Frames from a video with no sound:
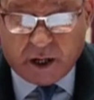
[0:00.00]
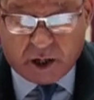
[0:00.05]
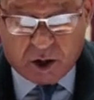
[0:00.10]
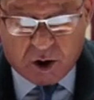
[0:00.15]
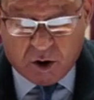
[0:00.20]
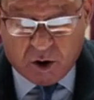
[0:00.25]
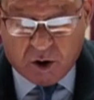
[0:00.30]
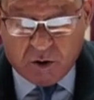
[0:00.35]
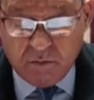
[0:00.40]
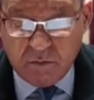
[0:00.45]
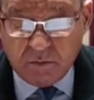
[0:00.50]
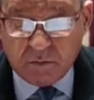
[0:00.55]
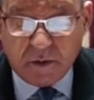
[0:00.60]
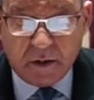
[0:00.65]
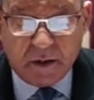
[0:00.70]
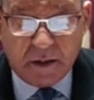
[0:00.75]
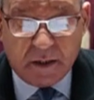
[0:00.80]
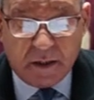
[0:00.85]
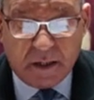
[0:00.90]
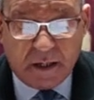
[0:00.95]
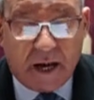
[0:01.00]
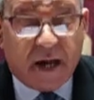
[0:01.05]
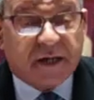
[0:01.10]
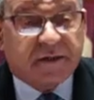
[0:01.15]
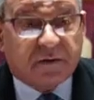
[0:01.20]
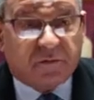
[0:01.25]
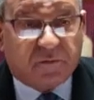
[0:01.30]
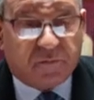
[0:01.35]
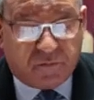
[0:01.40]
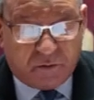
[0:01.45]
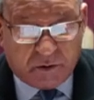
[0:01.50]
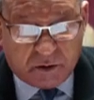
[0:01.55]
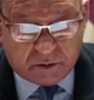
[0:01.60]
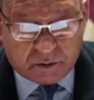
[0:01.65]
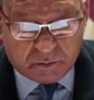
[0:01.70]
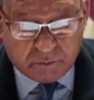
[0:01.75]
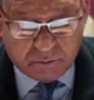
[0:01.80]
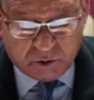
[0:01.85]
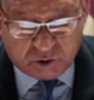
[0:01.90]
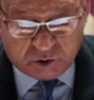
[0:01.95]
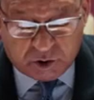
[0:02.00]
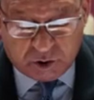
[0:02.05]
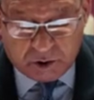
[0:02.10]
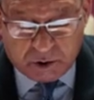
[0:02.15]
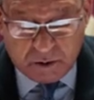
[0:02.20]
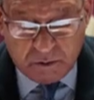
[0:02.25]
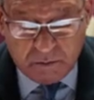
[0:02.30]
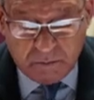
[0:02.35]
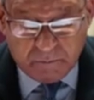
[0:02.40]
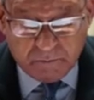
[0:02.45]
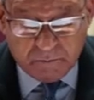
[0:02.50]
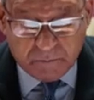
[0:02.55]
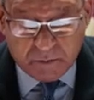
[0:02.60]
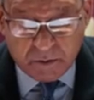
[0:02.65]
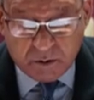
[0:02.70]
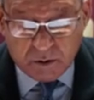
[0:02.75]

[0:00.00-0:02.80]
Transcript: at home, as in Flint, Michigan,